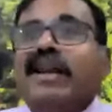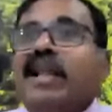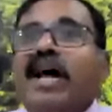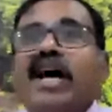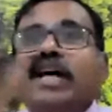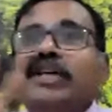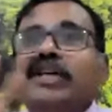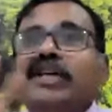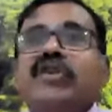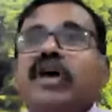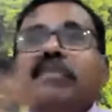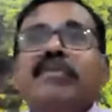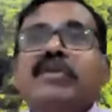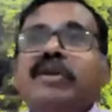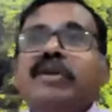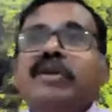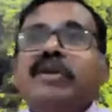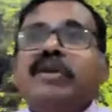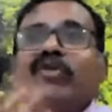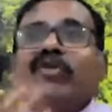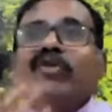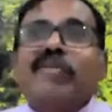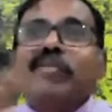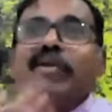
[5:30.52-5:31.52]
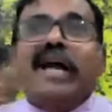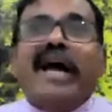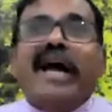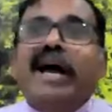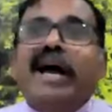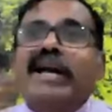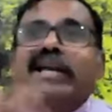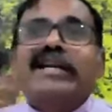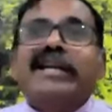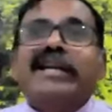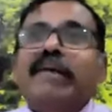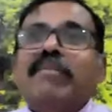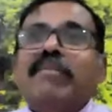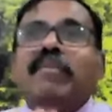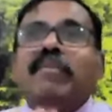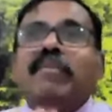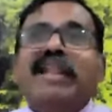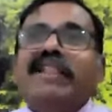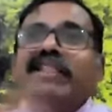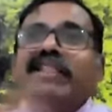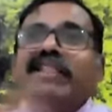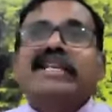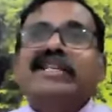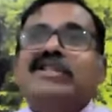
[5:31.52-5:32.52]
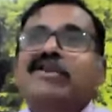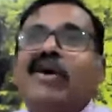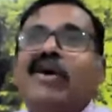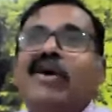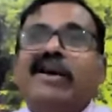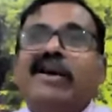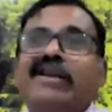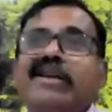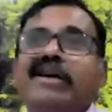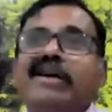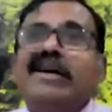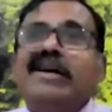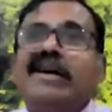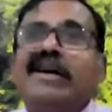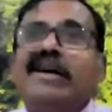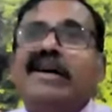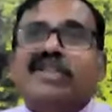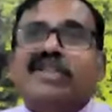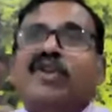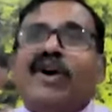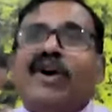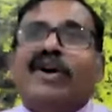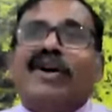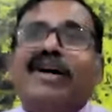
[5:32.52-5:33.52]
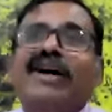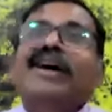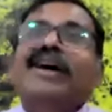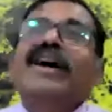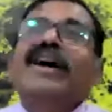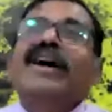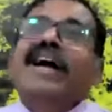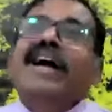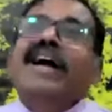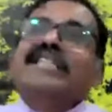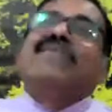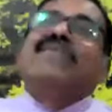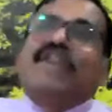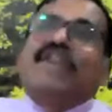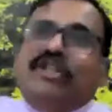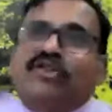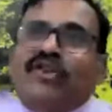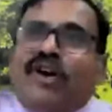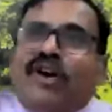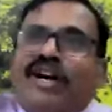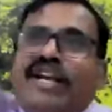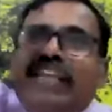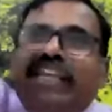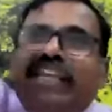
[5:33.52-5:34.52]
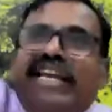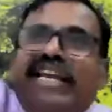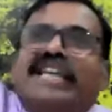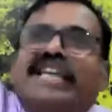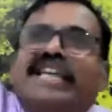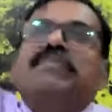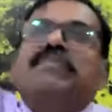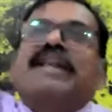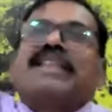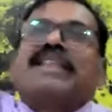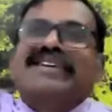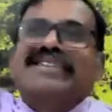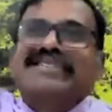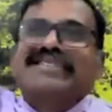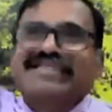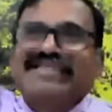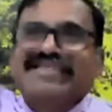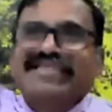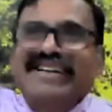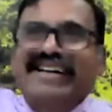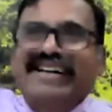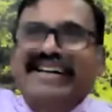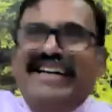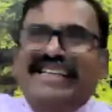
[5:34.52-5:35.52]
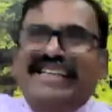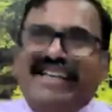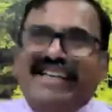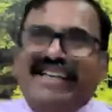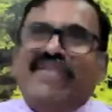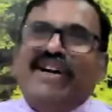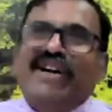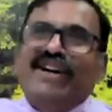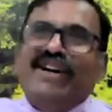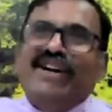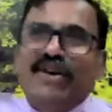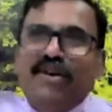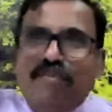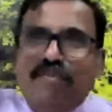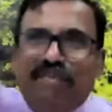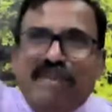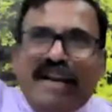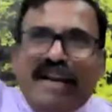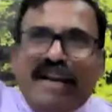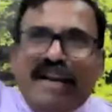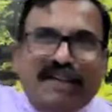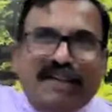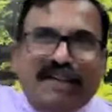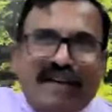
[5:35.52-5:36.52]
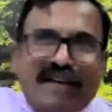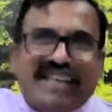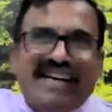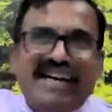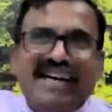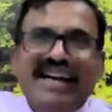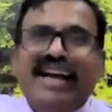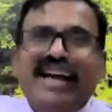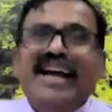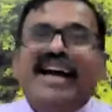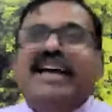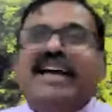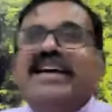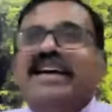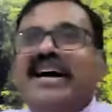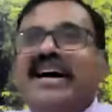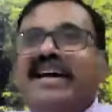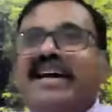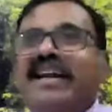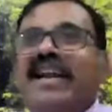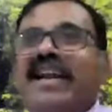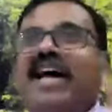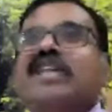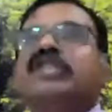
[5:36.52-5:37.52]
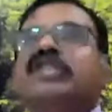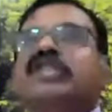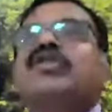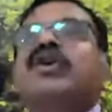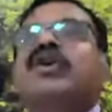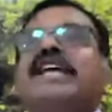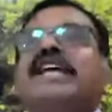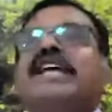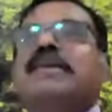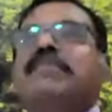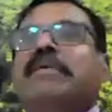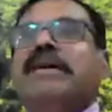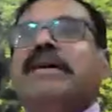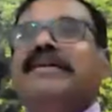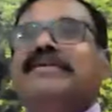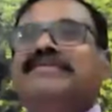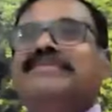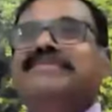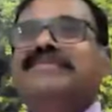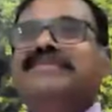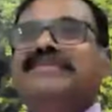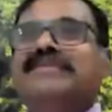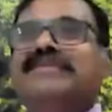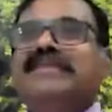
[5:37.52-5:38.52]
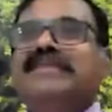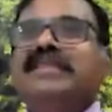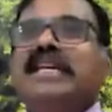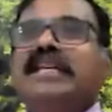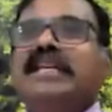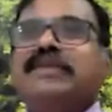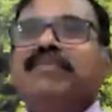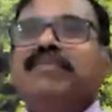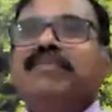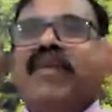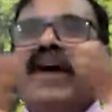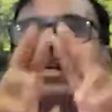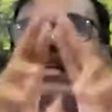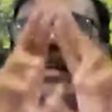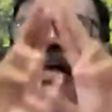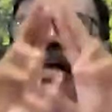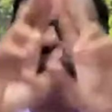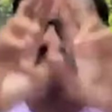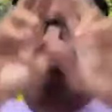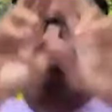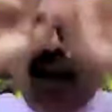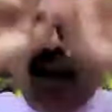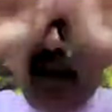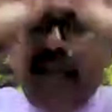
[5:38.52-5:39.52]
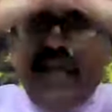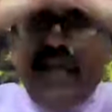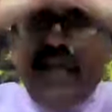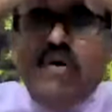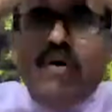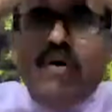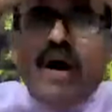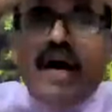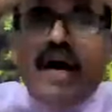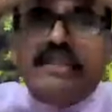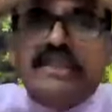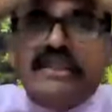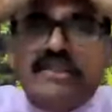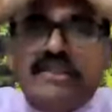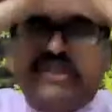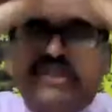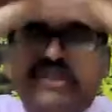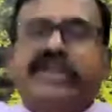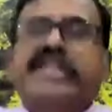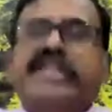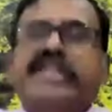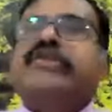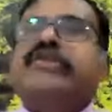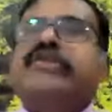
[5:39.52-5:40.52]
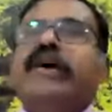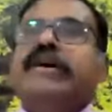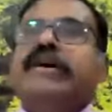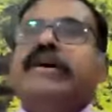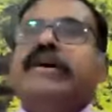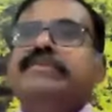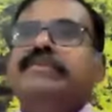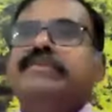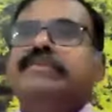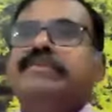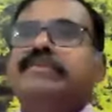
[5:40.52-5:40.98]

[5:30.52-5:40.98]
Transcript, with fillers: Last time thought at the time of death is not last thought. It's the first thought in the next birth. It will give next birth. Here the last thought has happened. That's final ego has destroyed.